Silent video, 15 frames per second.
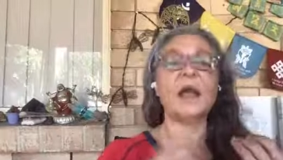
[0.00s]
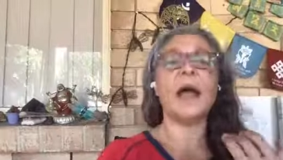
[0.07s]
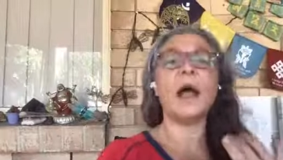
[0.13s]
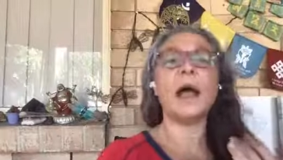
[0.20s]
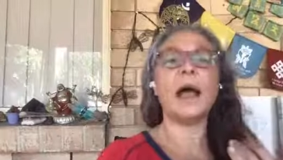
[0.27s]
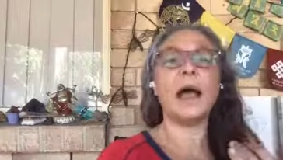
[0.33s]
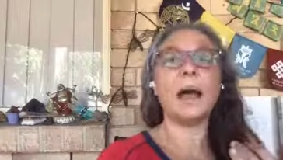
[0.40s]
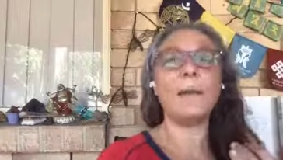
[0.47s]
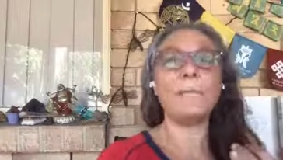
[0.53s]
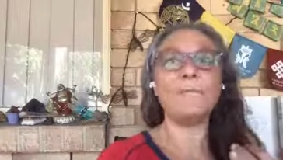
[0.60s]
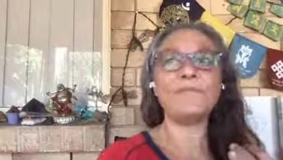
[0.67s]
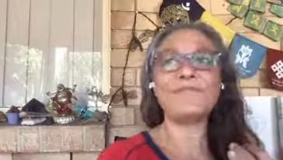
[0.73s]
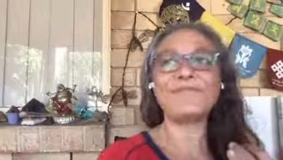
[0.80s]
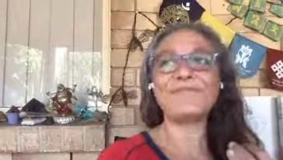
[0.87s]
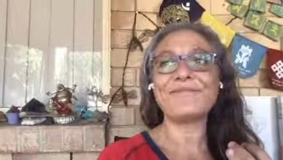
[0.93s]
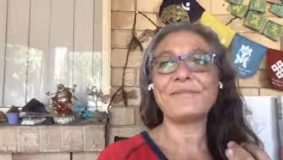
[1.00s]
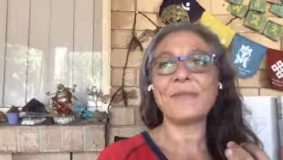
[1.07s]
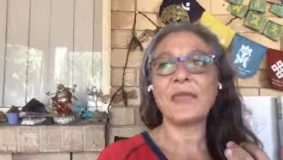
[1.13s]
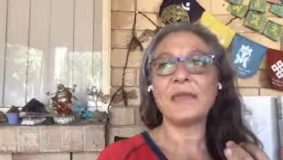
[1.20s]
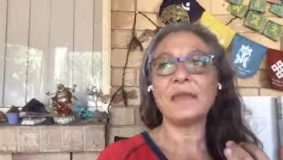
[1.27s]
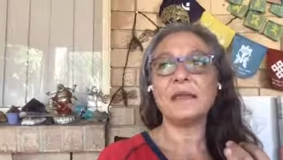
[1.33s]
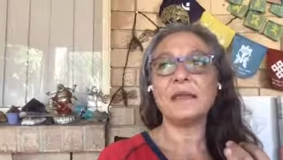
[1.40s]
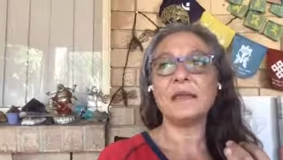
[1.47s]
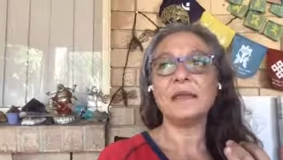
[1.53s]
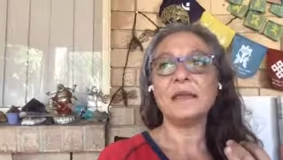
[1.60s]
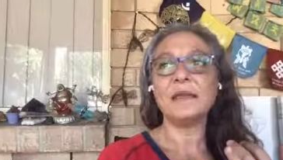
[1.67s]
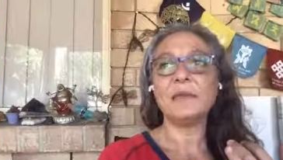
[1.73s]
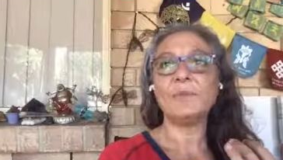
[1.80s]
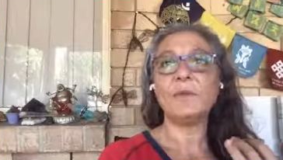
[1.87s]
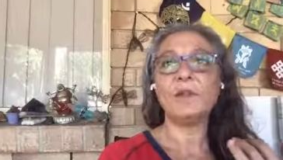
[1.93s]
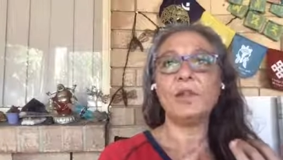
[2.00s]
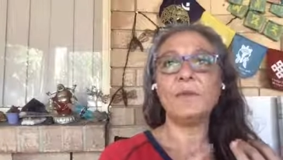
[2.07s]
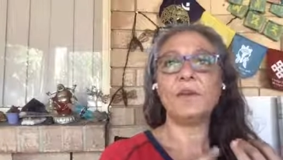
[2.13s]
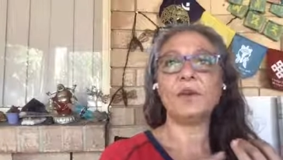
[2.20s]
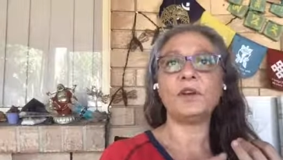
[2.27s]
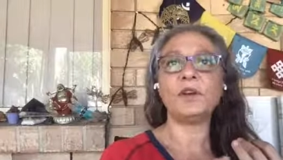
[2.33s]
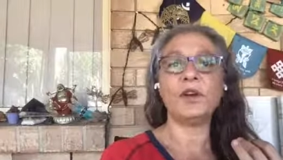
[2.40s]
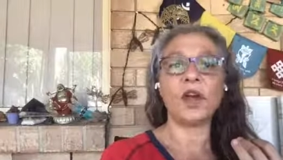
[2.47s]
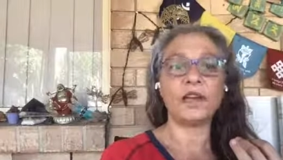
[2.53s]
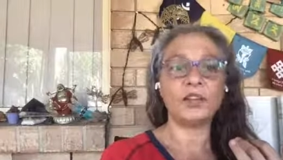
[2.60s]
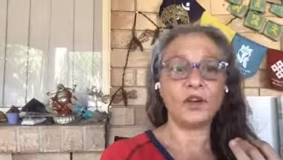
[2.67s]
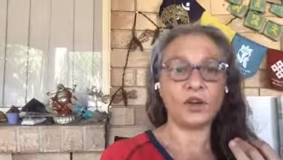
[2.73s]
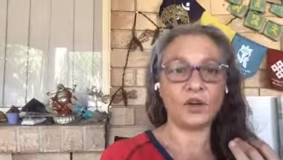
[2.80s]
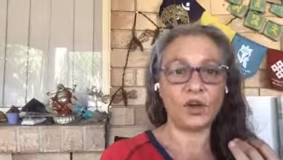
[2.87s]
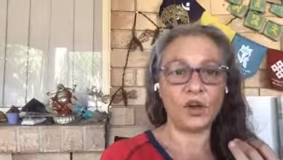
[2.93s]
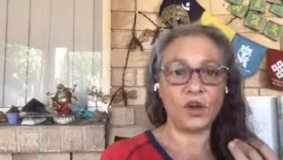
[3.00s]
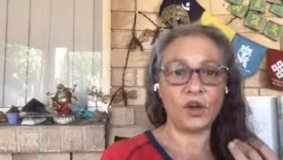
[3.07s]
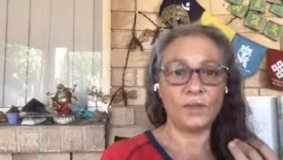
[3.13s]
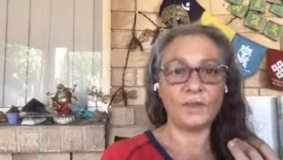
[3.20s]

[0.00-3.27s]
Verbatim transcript: Um, bluebeyondguide.com.